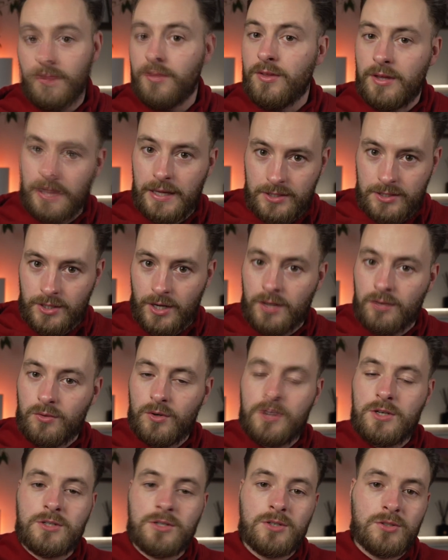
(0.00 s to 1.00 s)
the exact
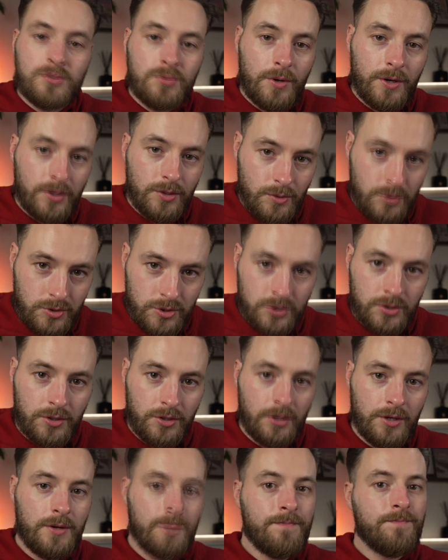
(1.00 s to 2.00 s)
reasons why you
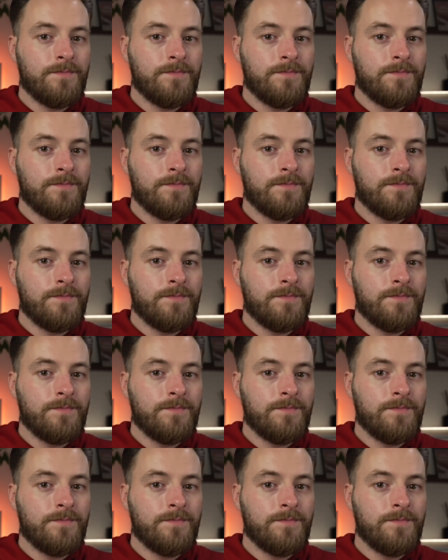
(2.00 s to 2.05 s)
should.